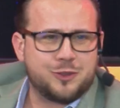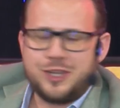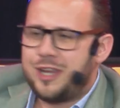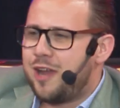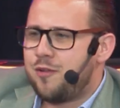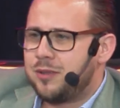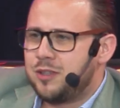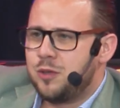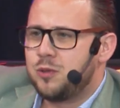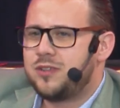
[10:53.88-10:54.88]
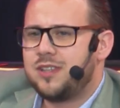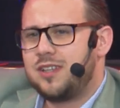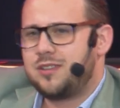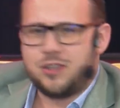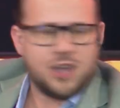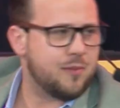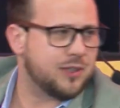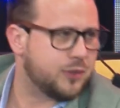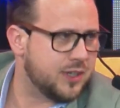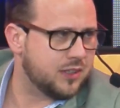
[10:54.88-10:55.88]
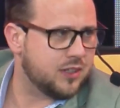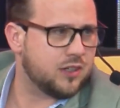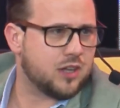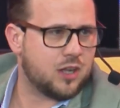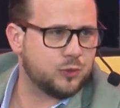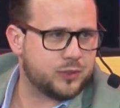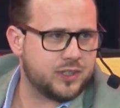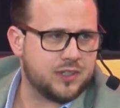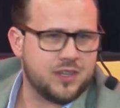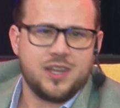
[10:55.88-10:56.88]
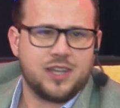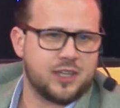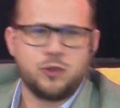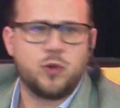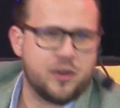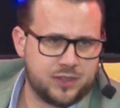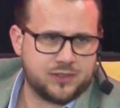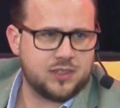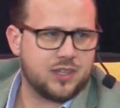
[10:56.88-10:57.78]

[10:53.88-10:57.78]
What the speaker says: day, everybody knows that I'm entering in the country and I know everything.